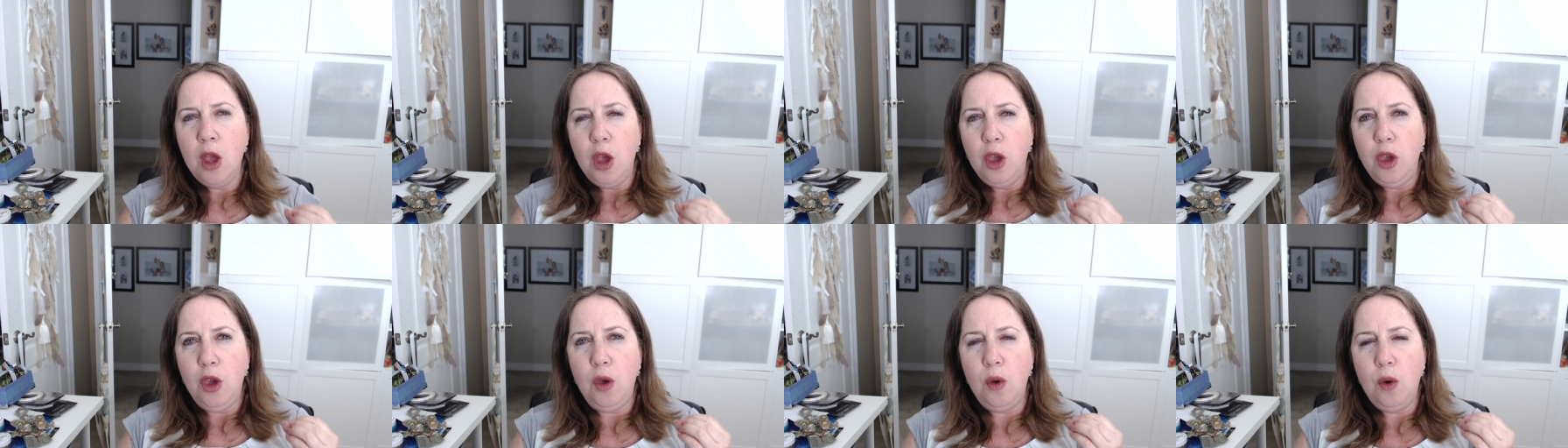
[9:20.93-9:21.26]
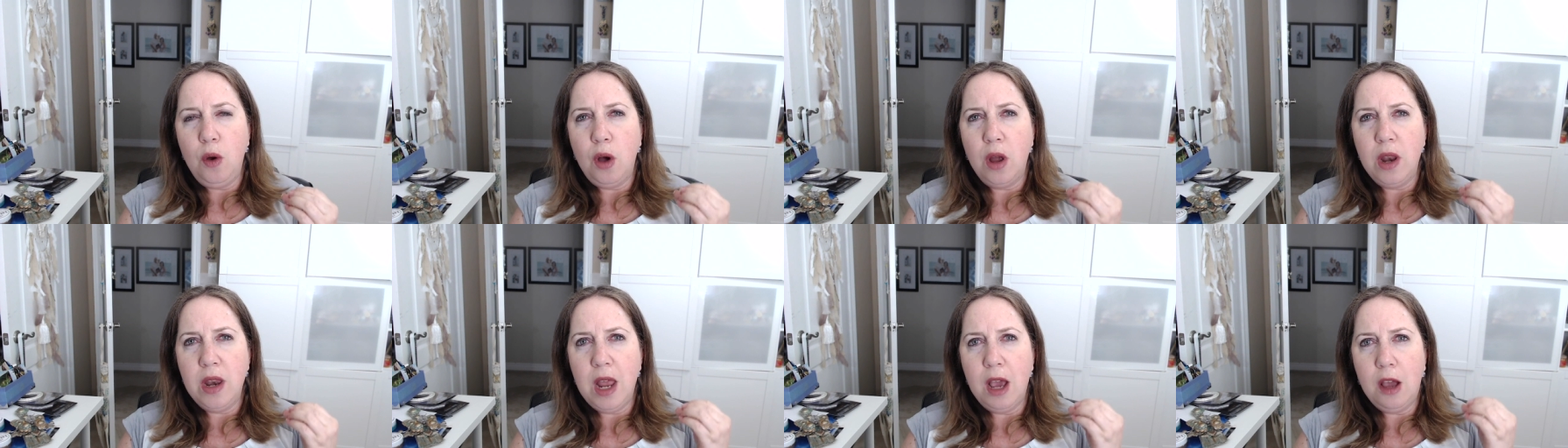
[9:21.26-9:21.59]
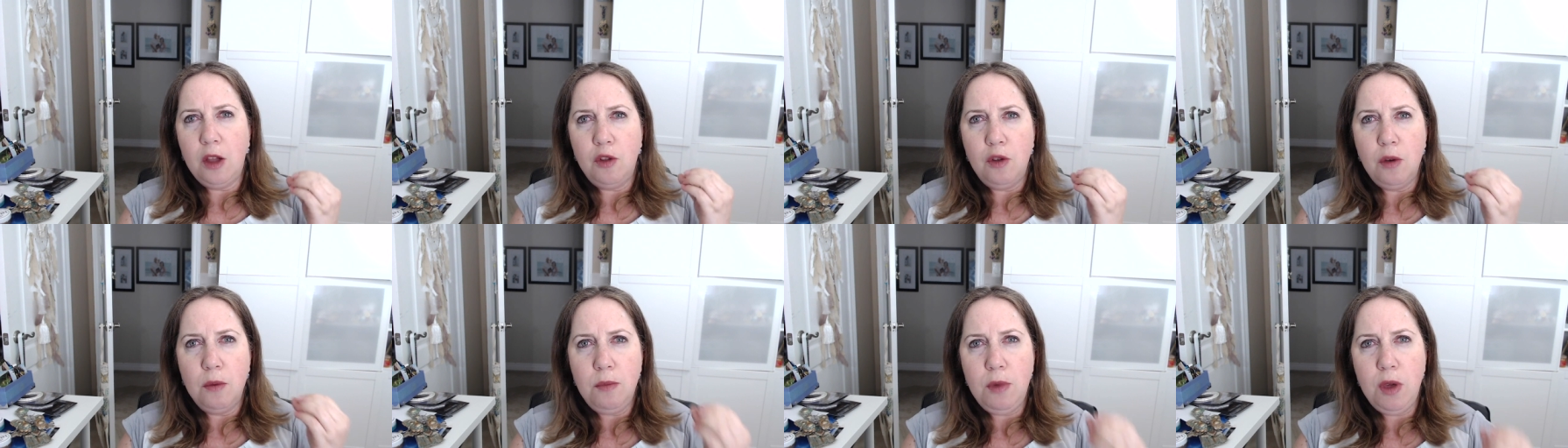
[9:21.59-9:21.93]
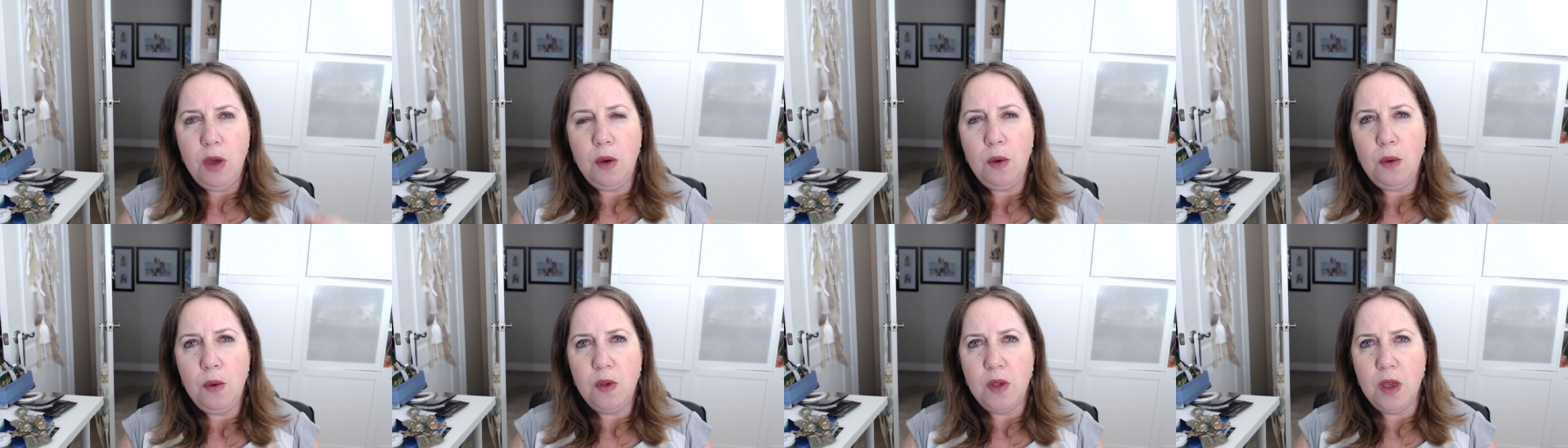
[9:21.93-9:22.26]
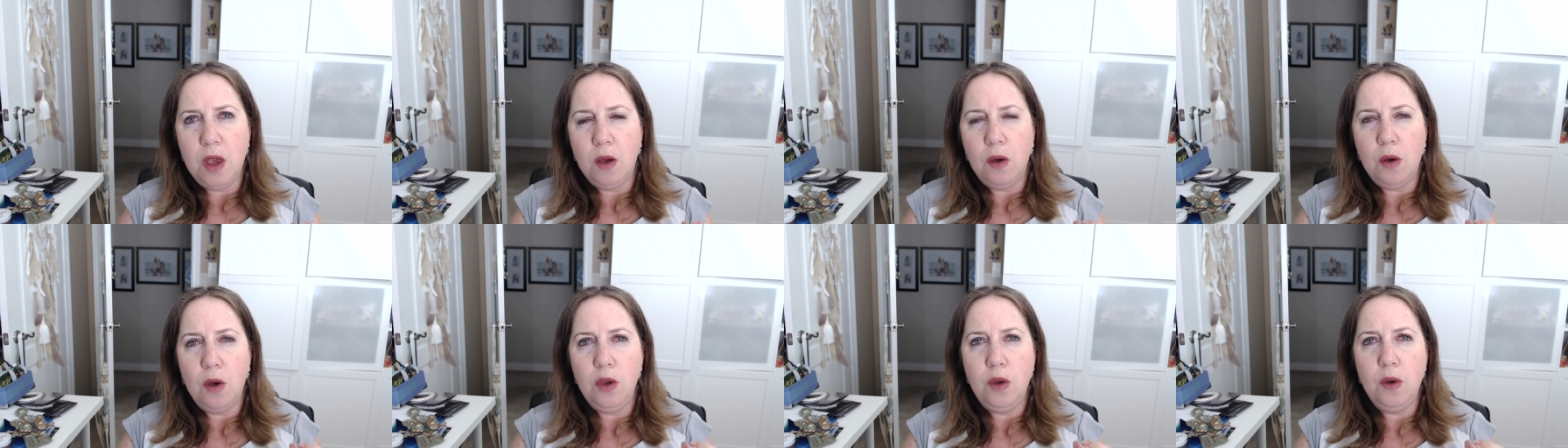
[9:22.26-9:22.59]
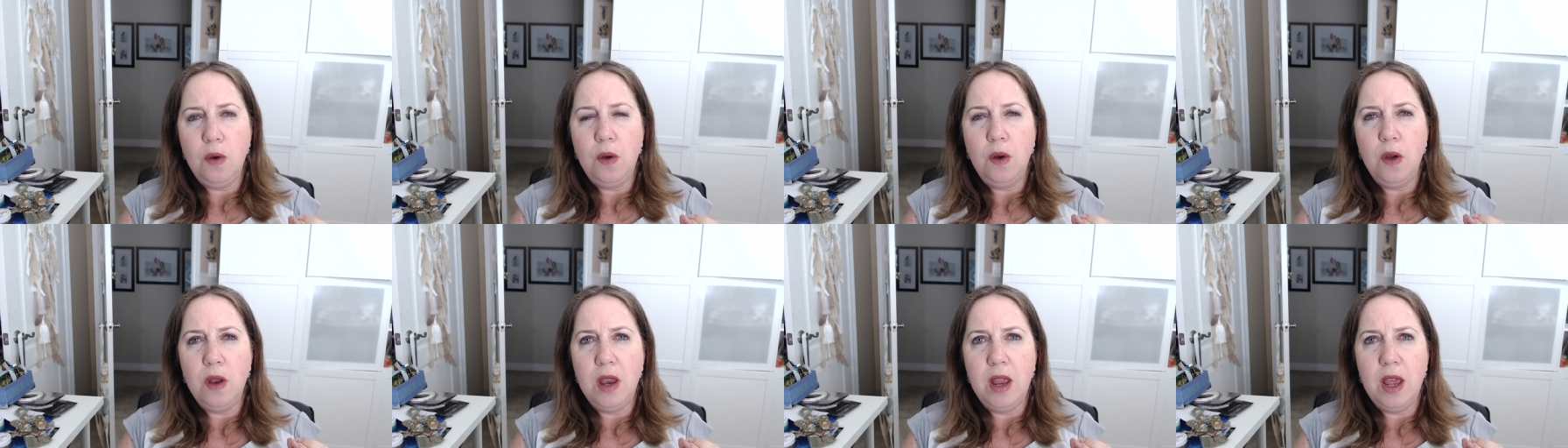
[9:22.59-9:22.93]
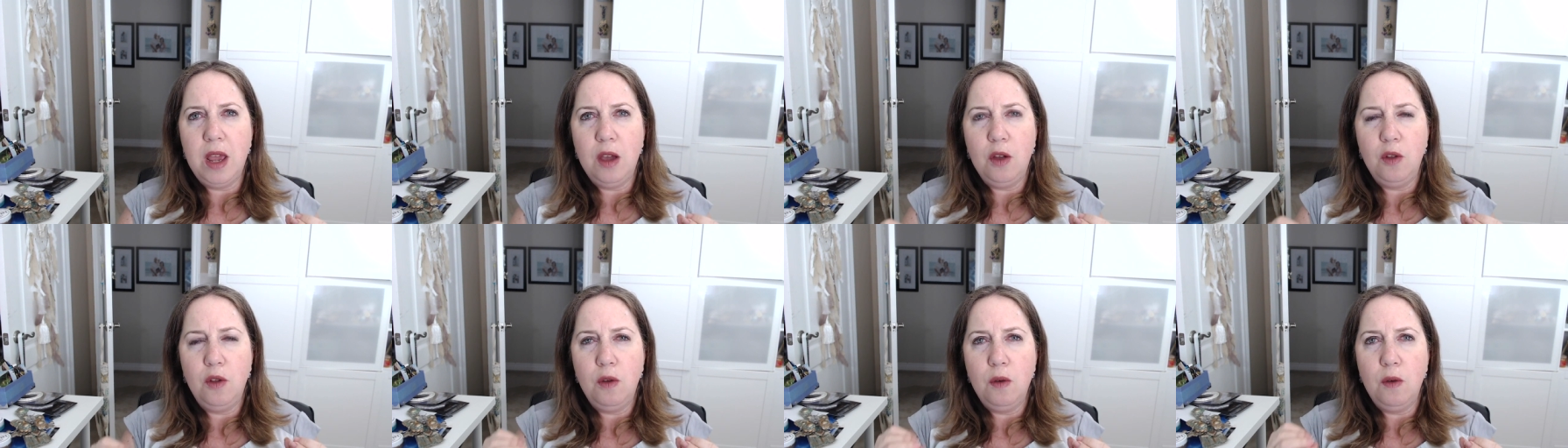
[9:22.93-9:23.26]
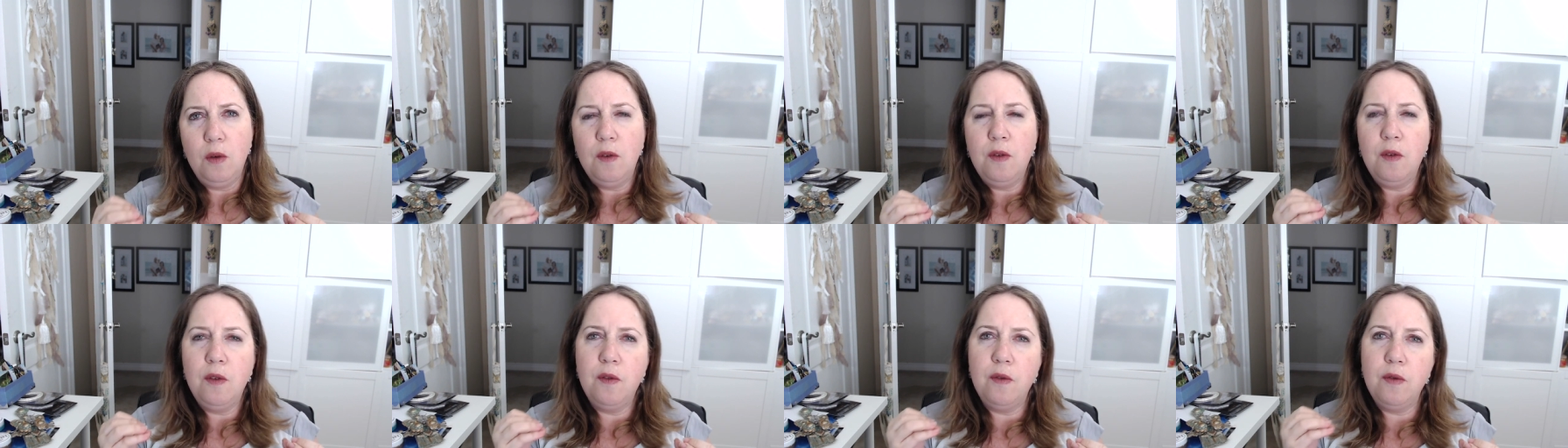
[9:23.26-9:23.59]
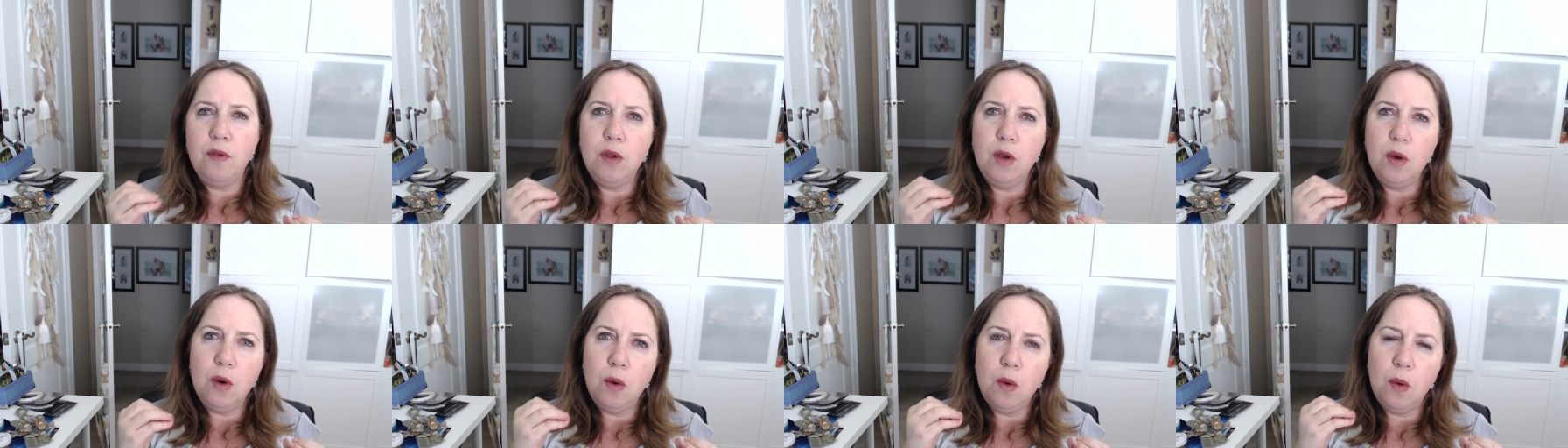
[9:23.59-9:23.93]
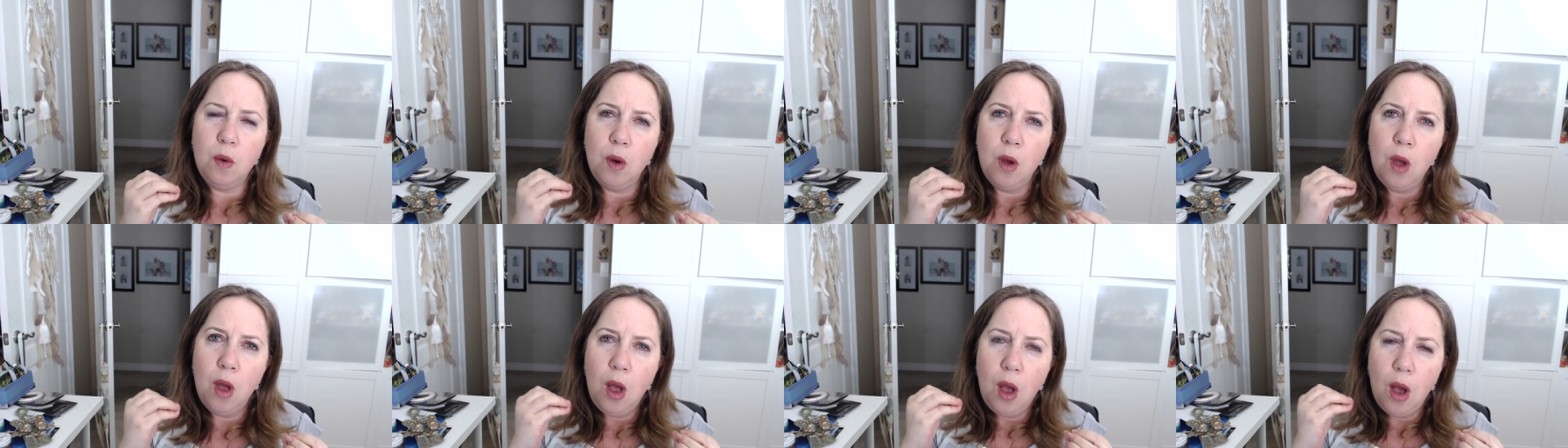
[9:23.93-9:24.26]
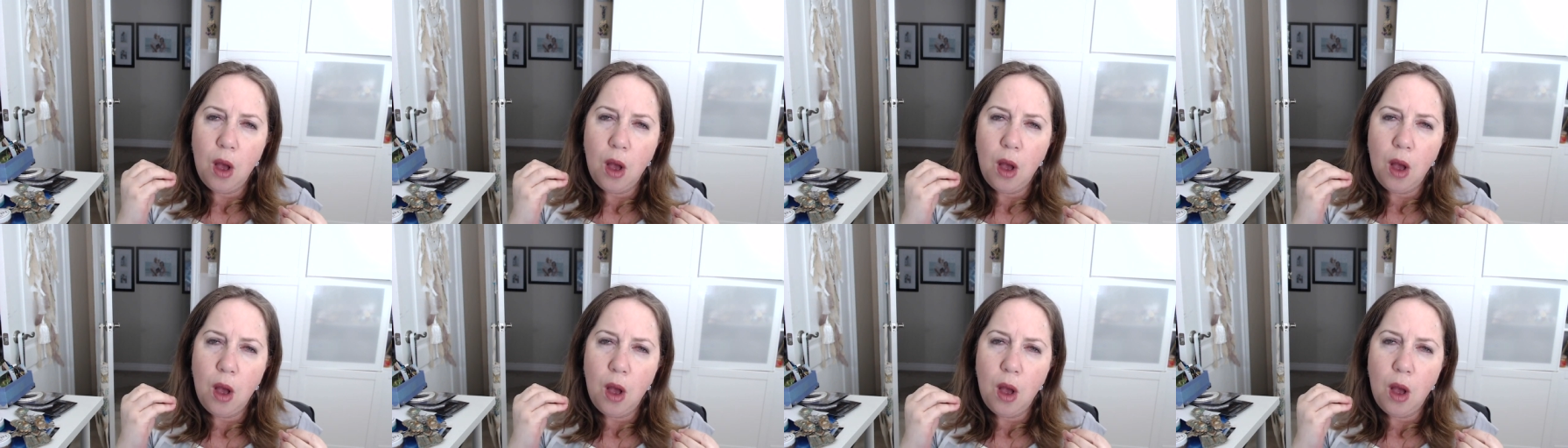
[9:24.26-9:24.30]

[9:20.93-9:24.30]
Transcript: you connect to music or you connect to, to,